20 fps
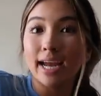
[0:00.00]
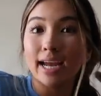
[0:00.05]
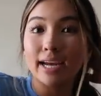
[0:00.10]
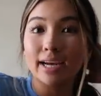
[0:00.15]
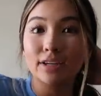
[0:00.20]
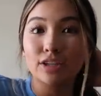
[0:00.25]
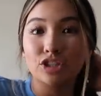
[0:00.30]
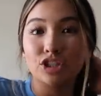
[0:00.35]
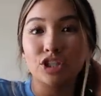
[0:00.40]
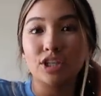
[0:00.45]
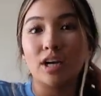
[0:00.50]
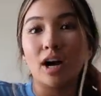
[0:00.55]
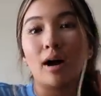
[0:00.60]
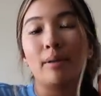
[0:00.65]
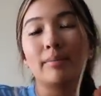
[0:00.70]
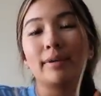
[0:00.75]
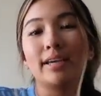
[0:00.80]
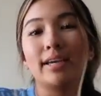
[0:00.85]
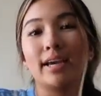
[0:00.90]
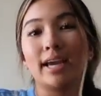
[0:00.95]
and she
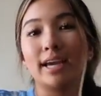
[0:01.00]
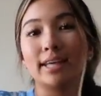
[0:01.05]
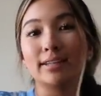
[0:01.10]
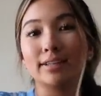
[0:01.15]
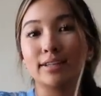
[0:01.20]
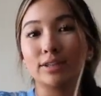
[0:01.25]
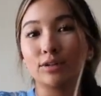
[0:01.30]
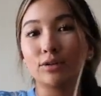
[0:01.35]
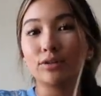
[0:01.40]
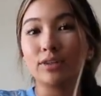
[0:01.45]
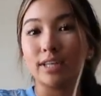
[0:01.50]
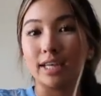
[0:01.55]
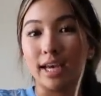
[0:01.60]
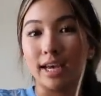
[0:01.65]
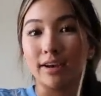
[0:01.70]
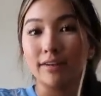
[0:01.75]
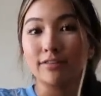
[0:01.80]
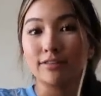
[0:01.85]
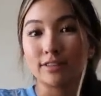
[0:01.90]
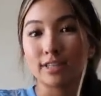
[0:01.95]
got me a little
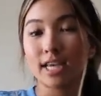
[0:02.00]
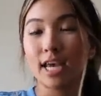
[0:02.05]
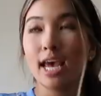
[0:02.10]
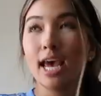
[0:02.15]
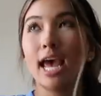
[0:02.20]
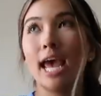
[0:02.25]
gift.